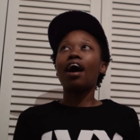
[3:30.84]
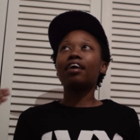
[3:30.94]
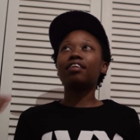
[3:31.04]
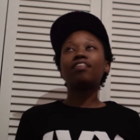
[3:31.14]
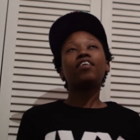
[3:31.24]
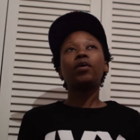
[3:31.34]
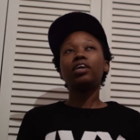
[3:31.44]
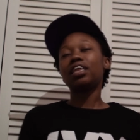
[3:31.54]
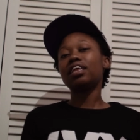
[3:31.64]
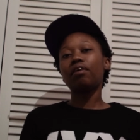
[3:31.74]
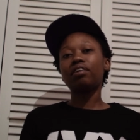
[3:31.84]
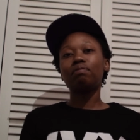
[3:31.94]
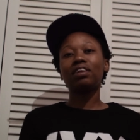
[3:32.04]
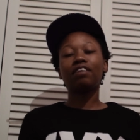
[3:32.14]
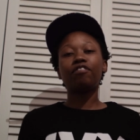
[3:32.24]
I think the only thing that was
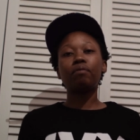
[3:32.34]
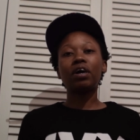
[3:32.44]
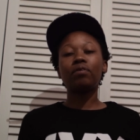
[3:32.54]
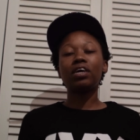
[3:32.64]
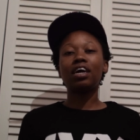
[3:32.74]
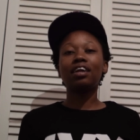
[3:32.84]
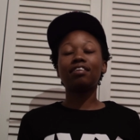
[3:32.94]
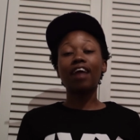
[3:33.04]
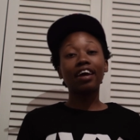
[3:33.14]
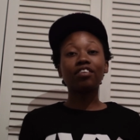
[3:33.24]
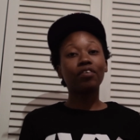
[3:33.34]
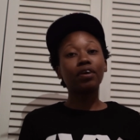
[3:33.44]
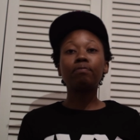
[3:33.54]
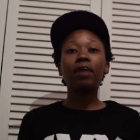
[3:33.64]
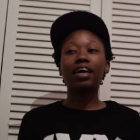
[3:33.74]
missing from my weekend is ice
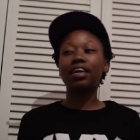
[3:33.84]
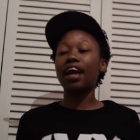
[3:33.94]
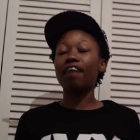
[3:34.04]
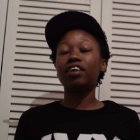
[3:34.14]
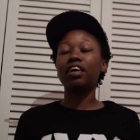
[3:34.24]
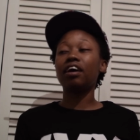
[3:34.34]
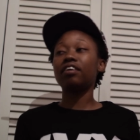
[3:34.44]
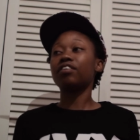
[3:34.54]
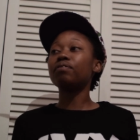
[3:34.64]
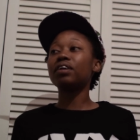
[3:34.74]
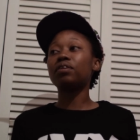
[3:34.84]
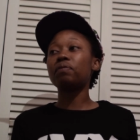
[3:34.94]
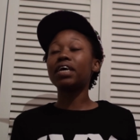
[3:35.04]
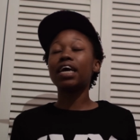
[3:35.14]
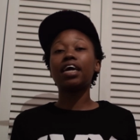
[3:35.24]
cream. I didn't have any ice cream this
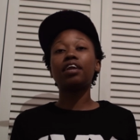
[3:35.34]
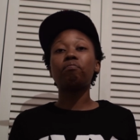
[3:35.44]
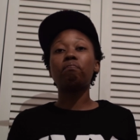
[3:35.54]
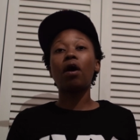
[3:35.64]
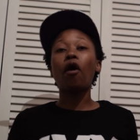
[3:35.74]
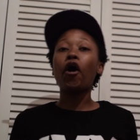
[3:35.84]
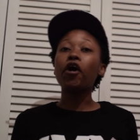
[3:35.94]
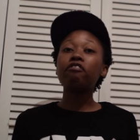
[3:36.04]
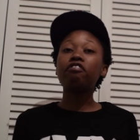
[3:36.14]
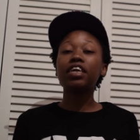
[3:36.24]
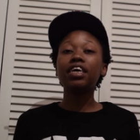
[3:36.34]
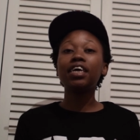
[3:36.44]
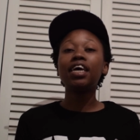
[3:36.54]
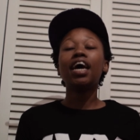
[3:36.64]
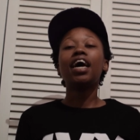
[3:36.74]
weekend, but
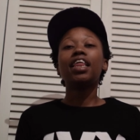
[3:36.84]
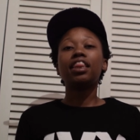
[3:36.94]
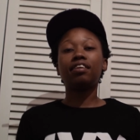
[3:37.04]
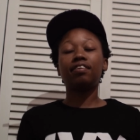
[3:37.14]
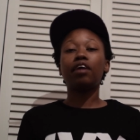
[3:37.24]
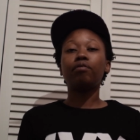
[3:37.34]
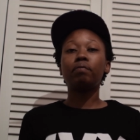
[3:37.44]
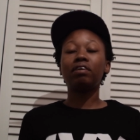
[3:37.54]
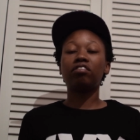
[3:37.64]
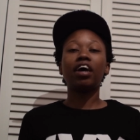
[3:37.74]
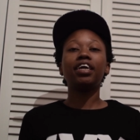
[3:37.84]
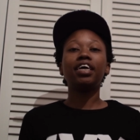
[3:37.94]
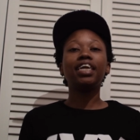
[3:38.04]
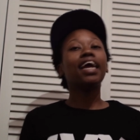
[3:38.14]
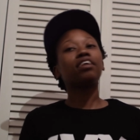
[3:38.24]
hopefully the sun will be
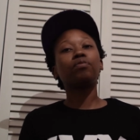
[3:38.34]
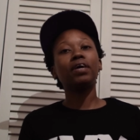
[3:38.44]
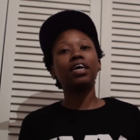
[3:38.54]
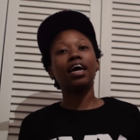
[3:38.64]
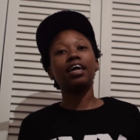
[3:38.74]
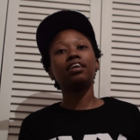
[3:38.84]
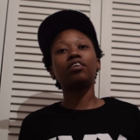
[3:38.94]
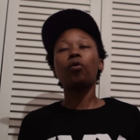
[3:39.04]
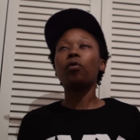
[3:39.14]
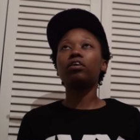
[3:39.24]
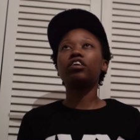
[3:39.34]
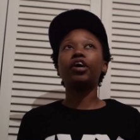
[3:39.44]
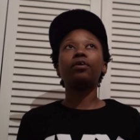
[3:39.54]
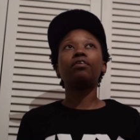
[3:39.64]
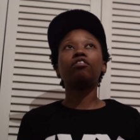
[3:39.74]
shining next weekend or, you
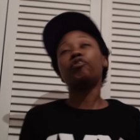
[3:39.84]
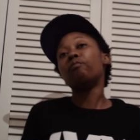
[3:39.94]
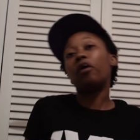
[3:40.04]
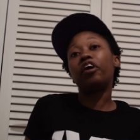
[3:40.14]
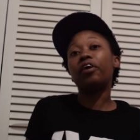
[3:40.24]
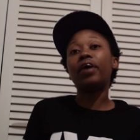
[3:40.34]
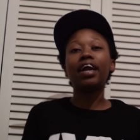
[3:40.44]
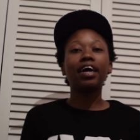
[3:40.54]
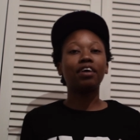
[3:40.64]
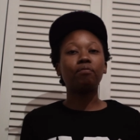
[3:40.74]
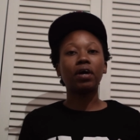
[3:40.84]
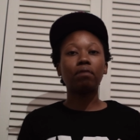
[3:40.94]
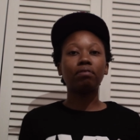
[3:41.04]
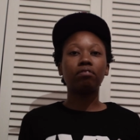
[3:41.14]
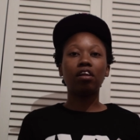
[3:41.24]
know, tomorrow and I can pick
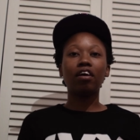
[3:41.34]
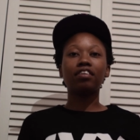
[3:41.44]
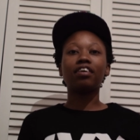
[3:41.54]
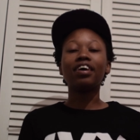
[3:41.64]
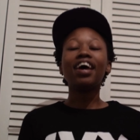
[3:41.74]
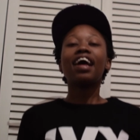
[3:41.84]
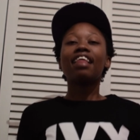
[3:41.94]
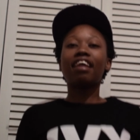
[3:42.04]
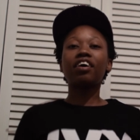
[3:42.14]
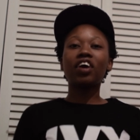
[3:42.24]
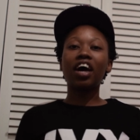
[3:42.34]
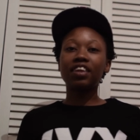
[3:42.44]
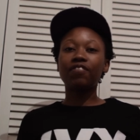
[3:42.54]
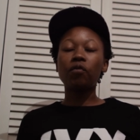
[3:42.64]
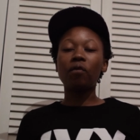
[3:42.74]
up some gelato. Thank you
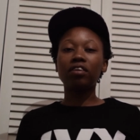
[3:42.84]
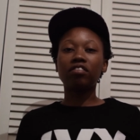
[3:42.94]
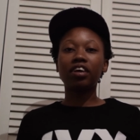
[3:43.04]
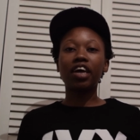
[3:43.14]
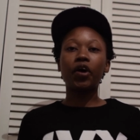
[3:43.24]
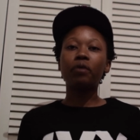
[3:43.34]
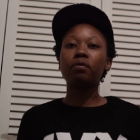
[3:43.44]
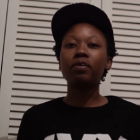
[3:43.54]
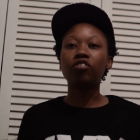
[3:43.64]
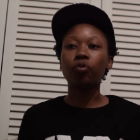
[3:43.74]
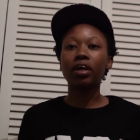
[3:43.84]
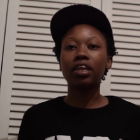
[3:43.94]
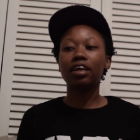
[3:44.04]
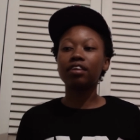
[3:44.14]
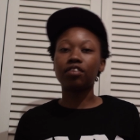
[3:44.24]
guys for watching. I hope you enjoyed this.